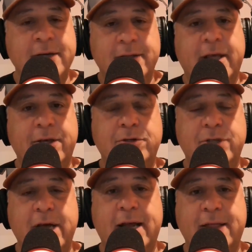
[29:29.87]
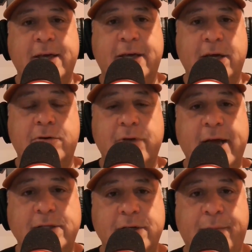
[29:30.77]
like you said, I think it
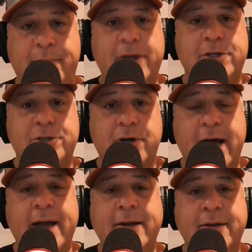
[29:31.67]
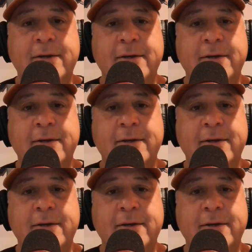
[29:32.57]
creates a picture that